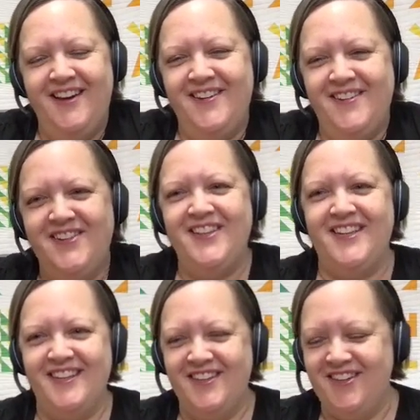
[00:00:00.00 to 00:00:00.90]
Oh,
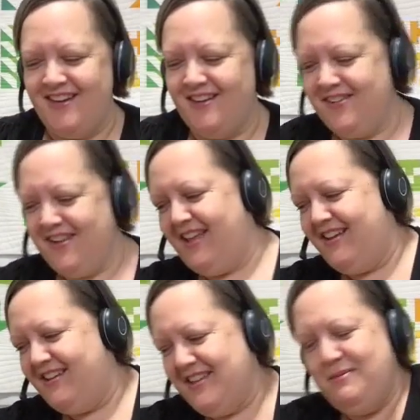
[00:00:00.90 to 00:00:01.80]
good, good.
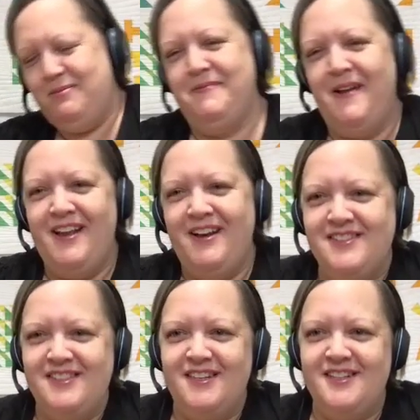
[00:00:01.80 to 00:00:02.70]
Okay, I'll keep an eye out
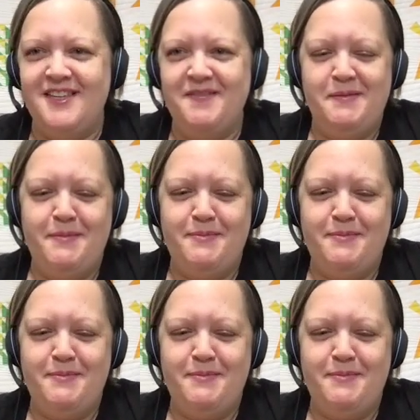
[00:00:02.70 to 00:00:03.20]
and start saving my